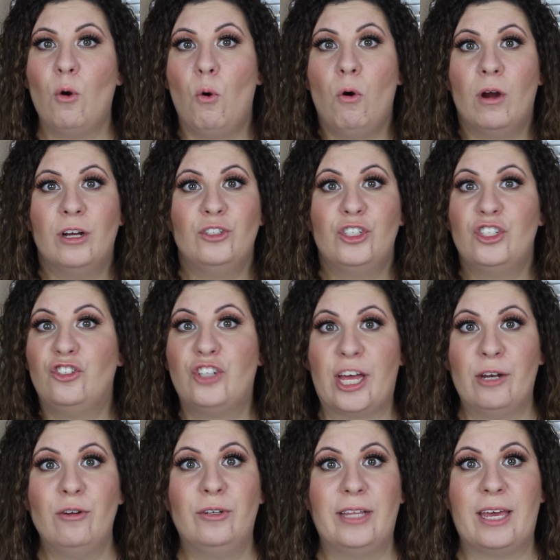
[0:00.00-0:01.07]
or just
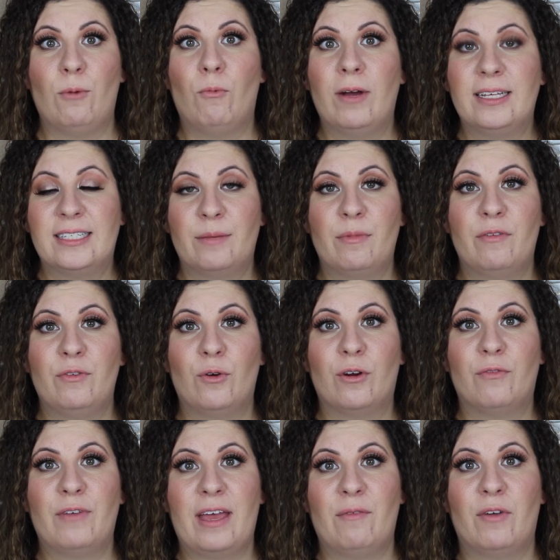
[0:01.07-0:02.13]
generally what some of your
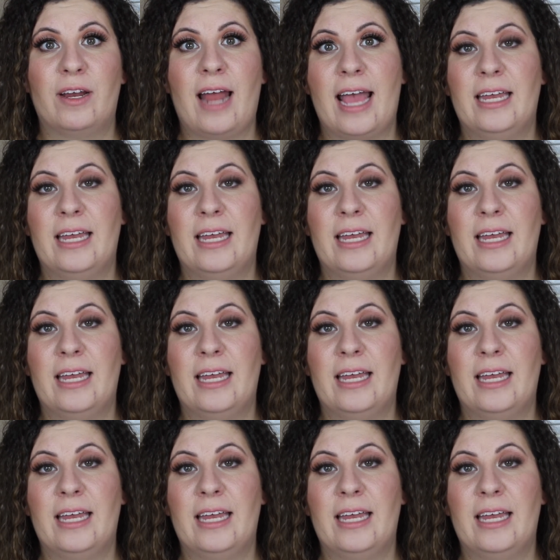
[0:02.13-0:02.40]
favorite